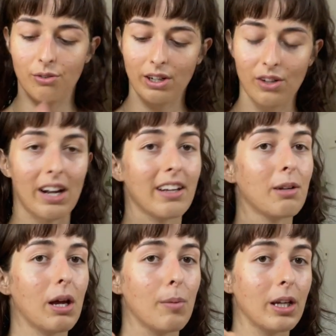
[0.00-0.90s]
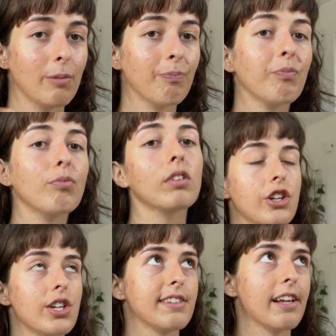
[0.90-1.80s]
regret it, maybe.
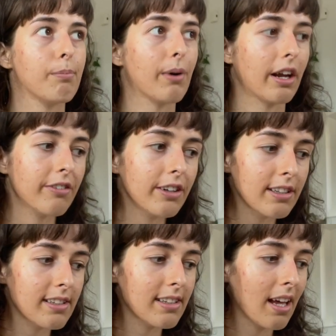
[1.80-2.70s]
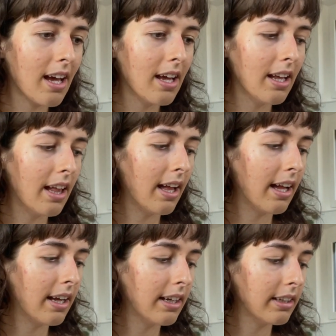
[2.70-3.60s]
Just had breakfast,
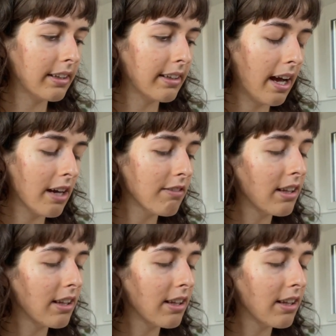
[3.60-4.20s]
and I have a